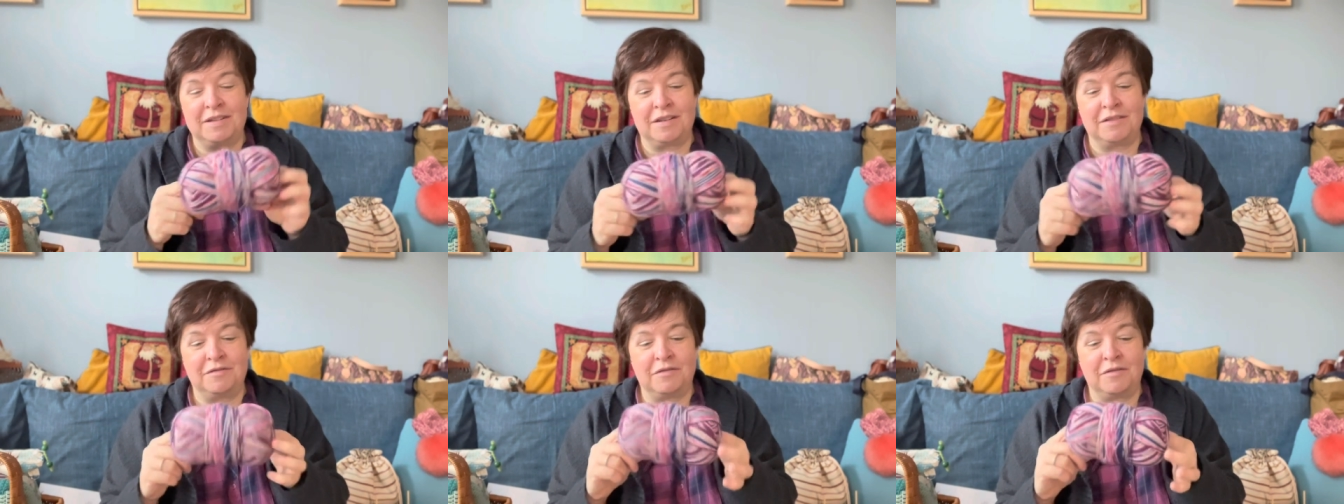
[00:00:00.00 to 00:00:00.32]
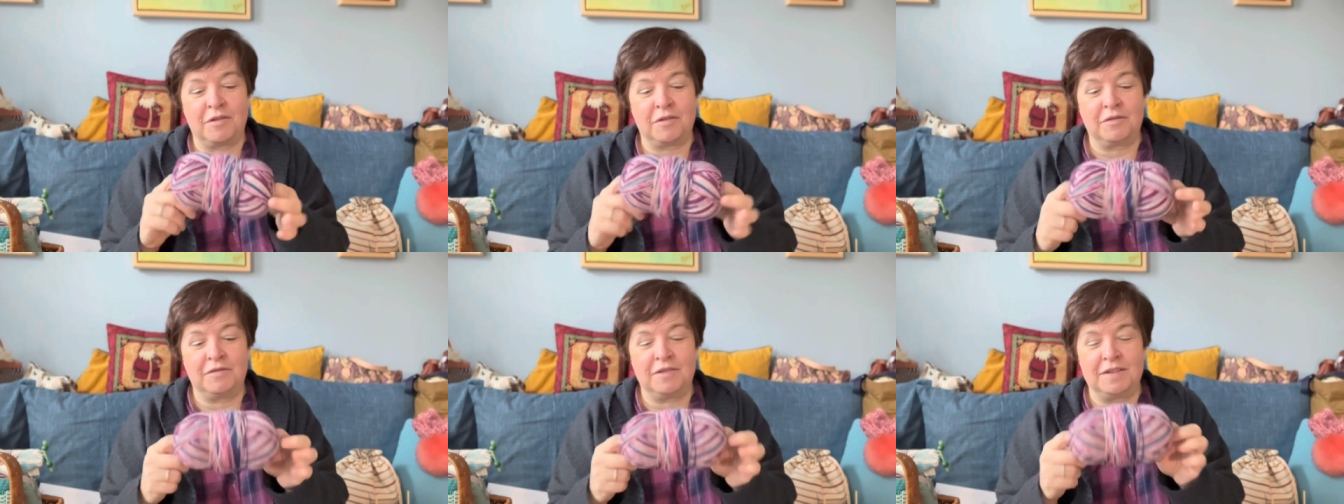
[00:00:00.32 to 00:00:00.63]
I've
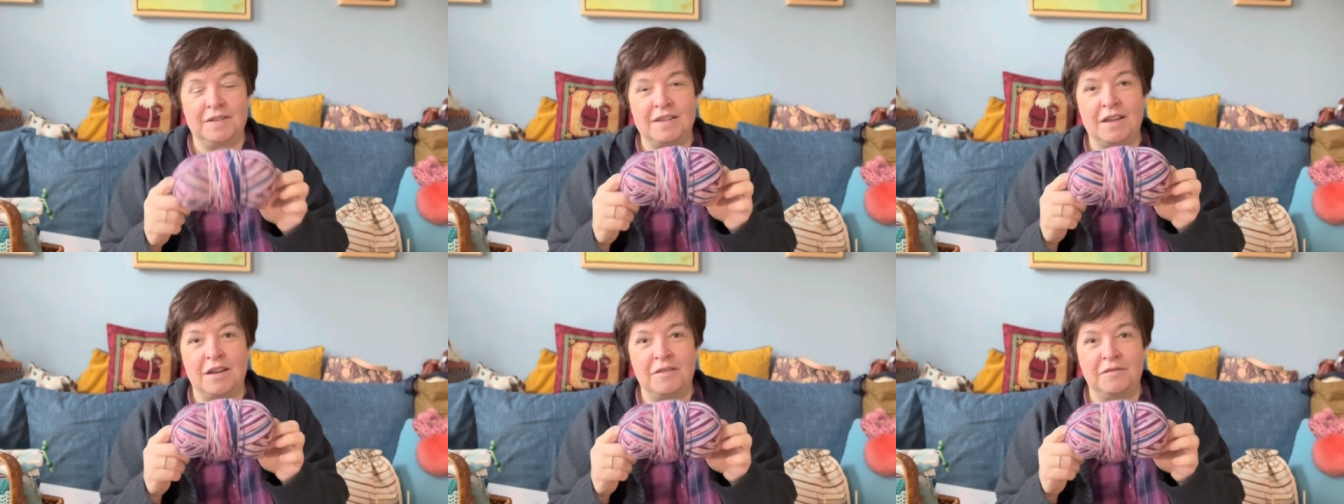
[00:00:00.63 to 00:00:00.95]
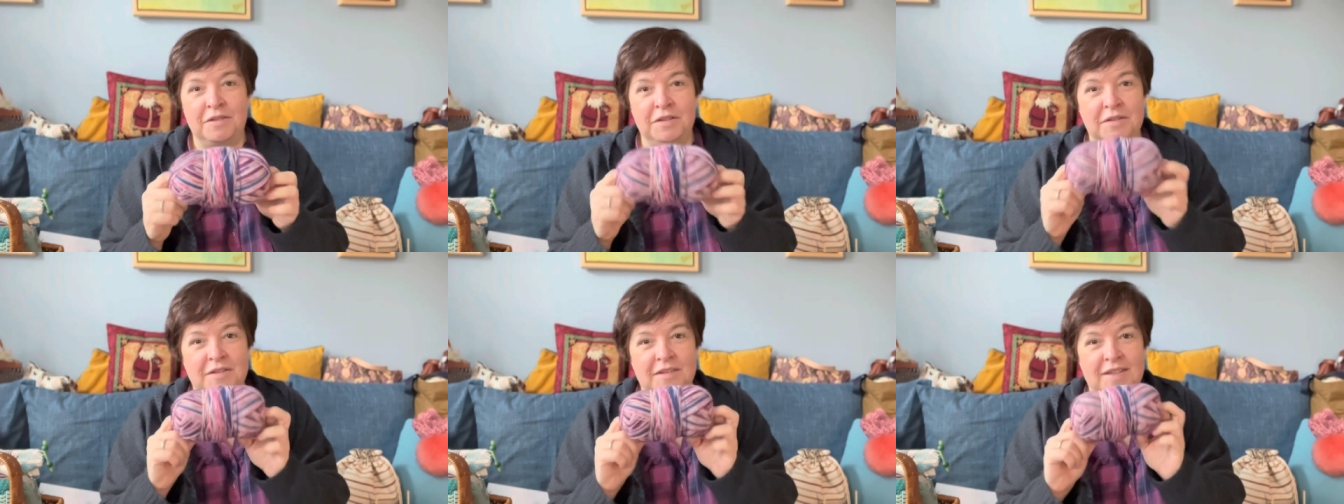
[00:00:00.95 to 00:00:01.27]
rocked this now
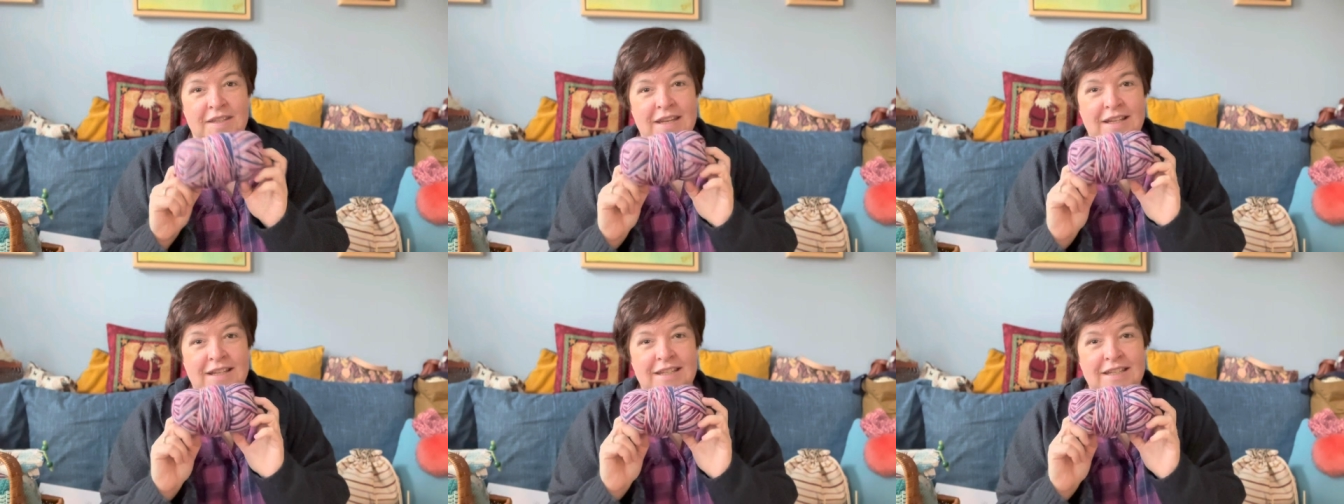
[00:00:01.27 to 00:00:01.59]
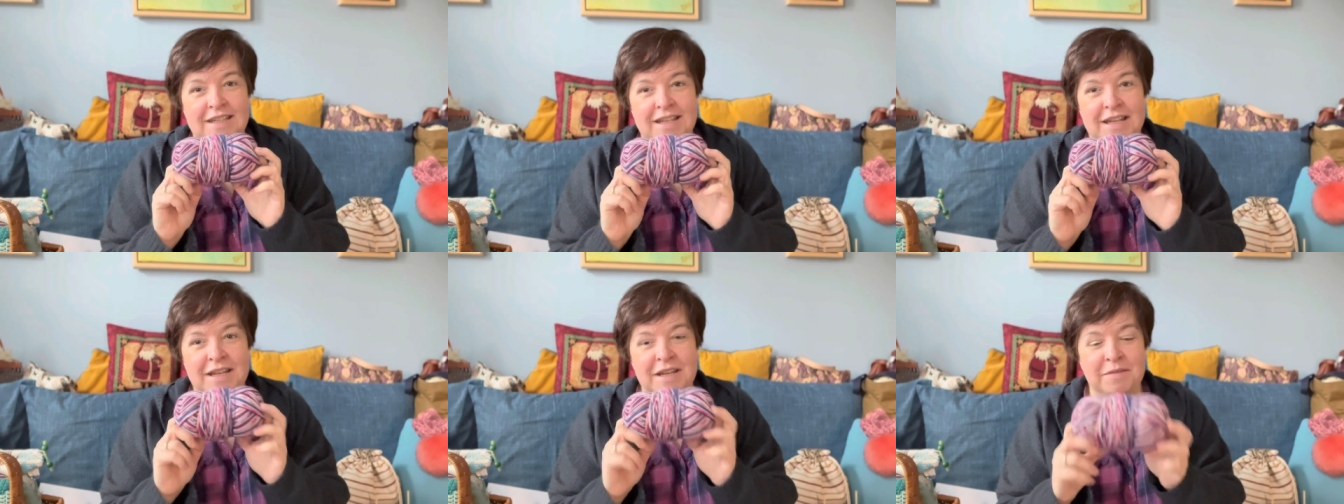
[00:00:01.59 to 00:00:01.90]
the second
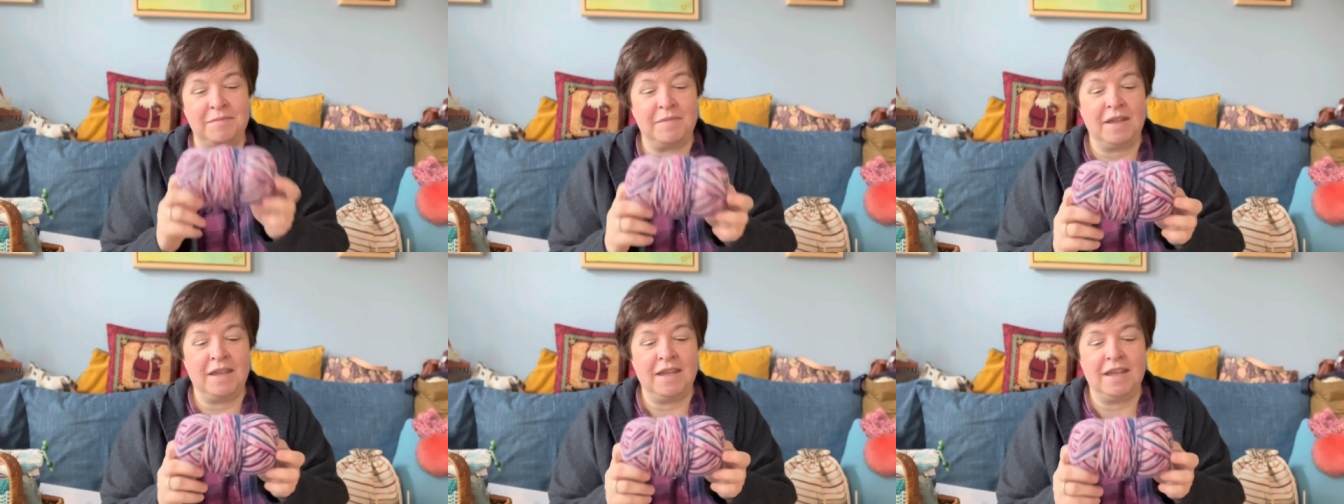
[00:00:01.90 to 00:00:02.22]
time.